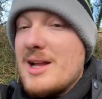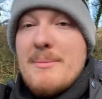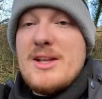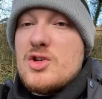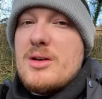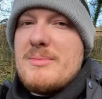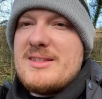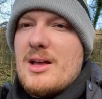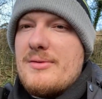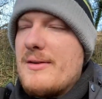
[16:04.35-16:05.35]
I'm enjoying
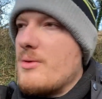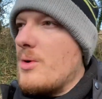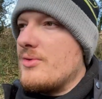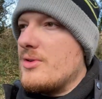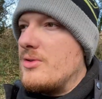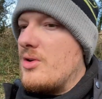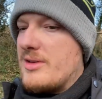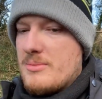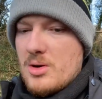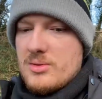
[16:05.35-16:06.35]
myself, everyone, don't
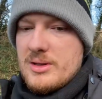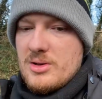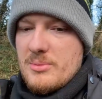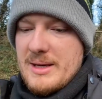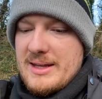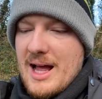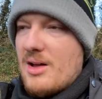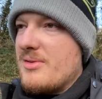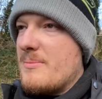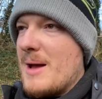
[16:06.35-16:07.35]
get me wrong, you know, being out
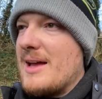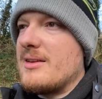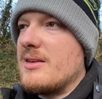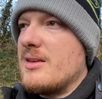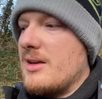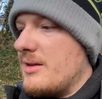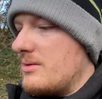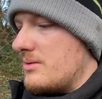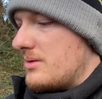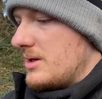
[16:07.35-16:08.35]
on the bank
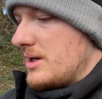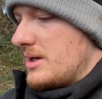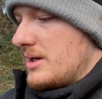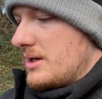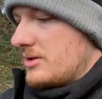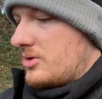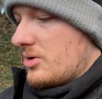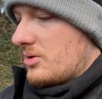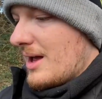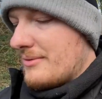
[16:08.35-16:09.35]
and, you
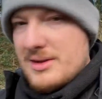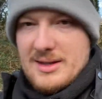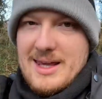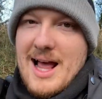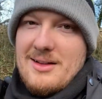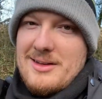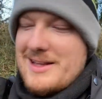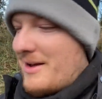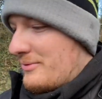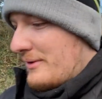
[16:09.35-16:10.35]
know, having the kettle
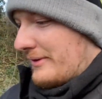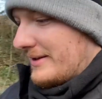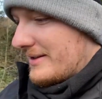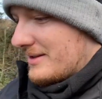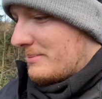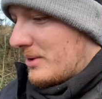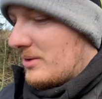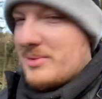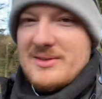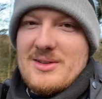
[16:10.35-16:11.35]
and everything and the
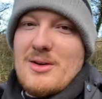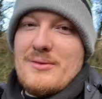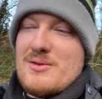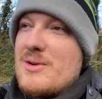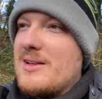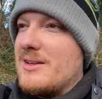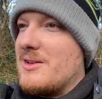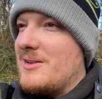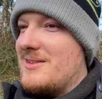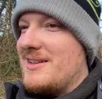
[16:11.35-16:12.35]
portable stove's really
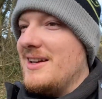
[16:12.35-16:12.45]
good.